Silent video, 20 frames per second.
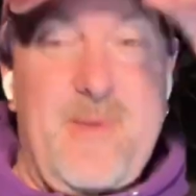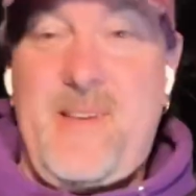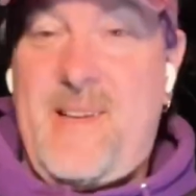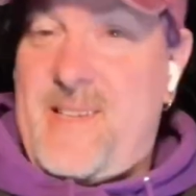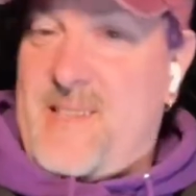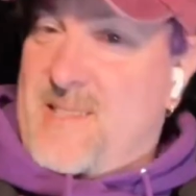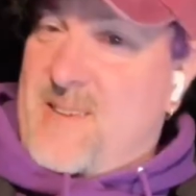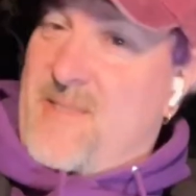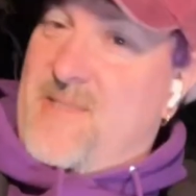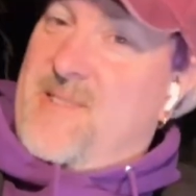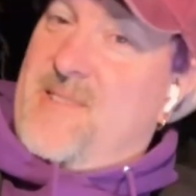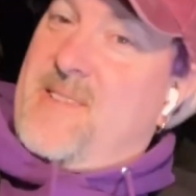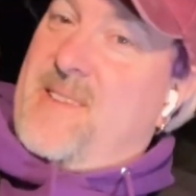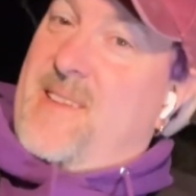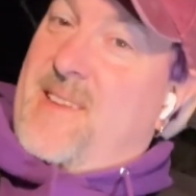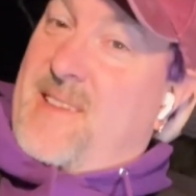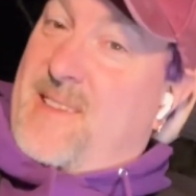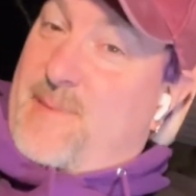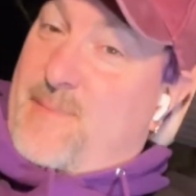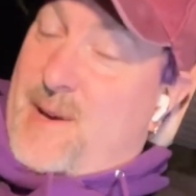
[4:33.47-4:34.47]
that it's gone
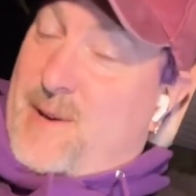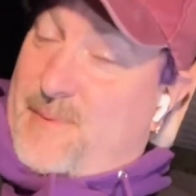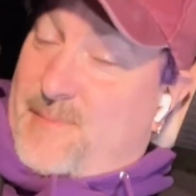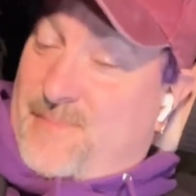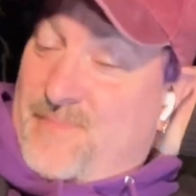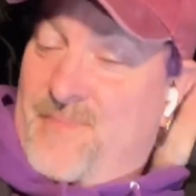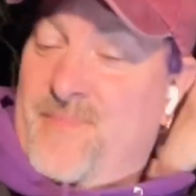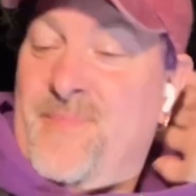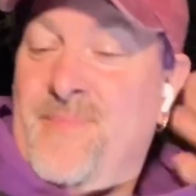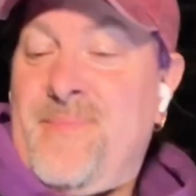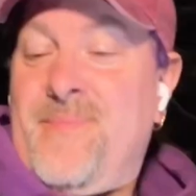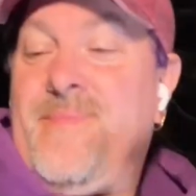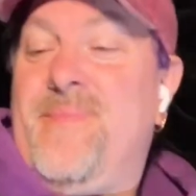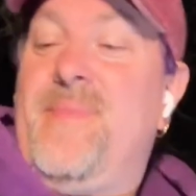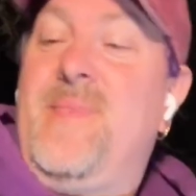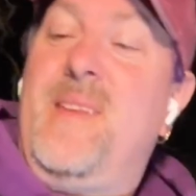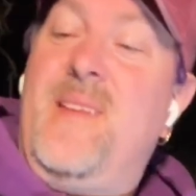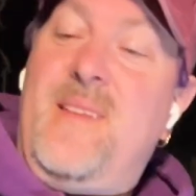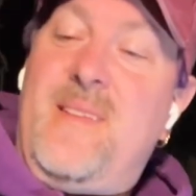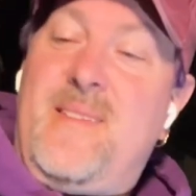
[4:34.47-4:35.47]
at the moment.
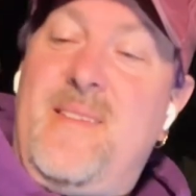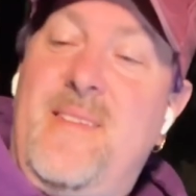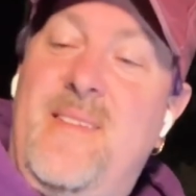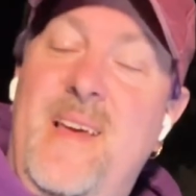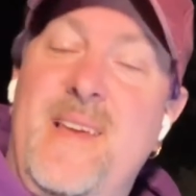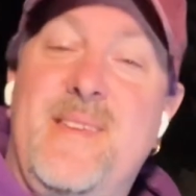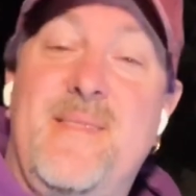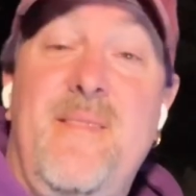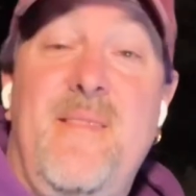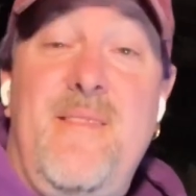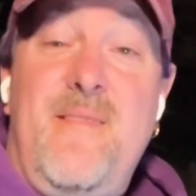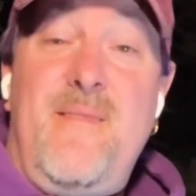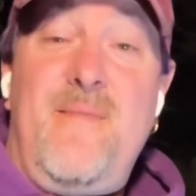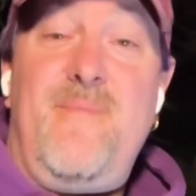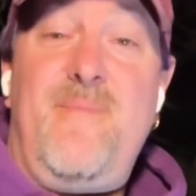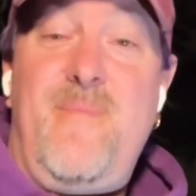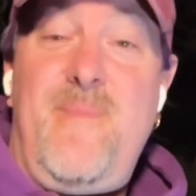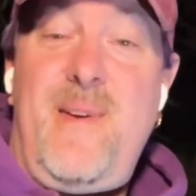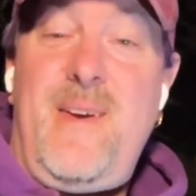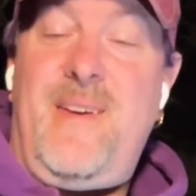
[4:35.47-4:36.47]
So that's
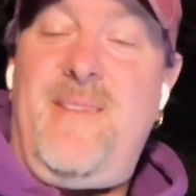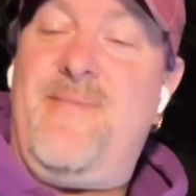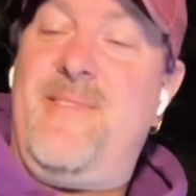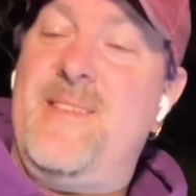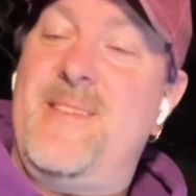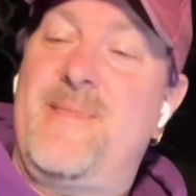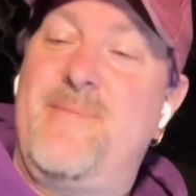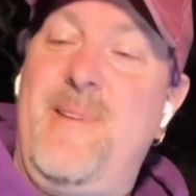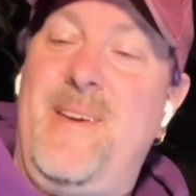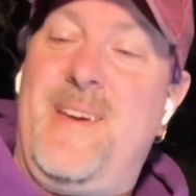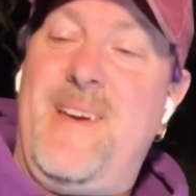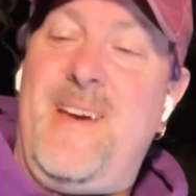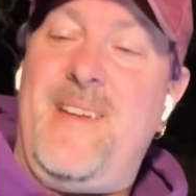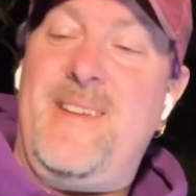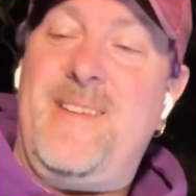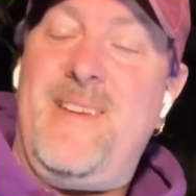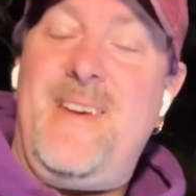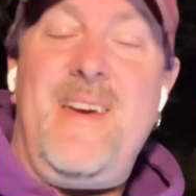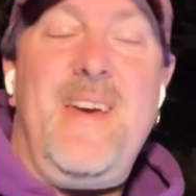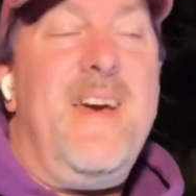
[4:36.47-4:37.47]
me for this
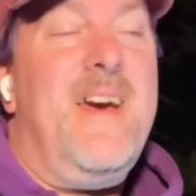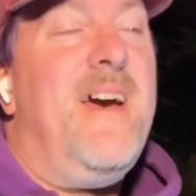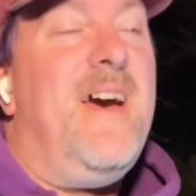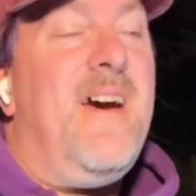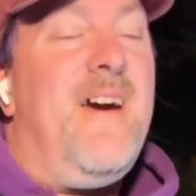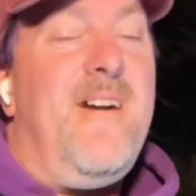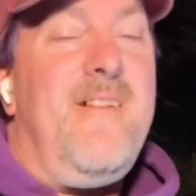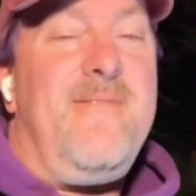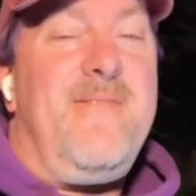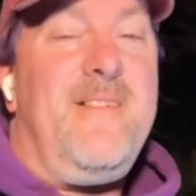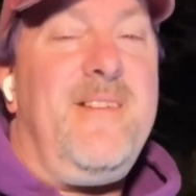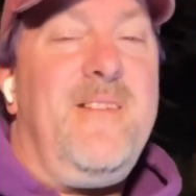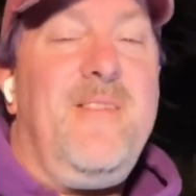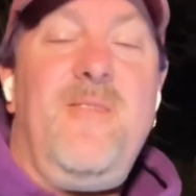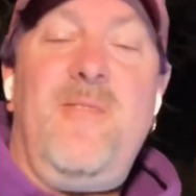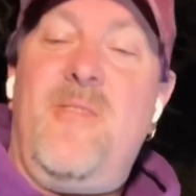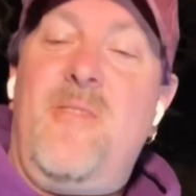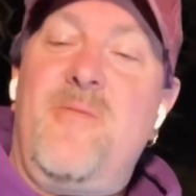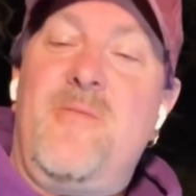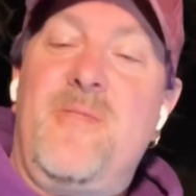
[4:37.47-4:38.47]
weekend. Hopefully
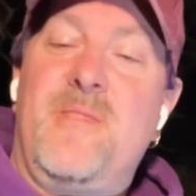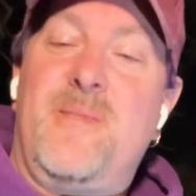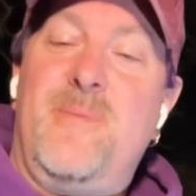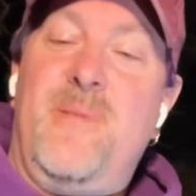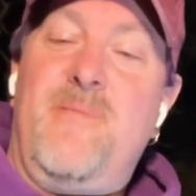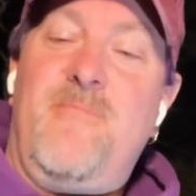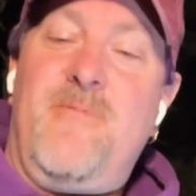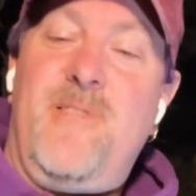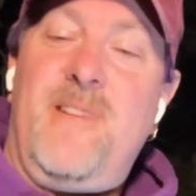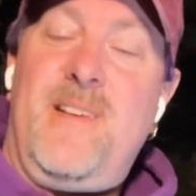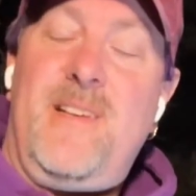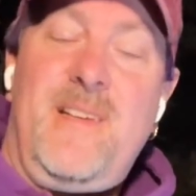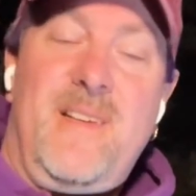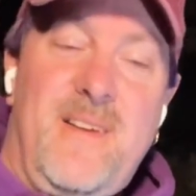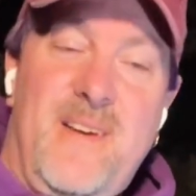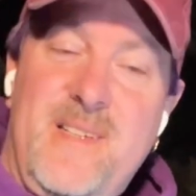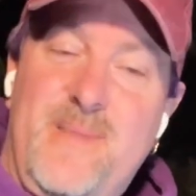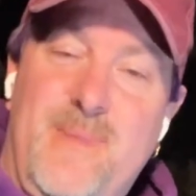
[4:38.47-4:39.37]
you lot have got something really nice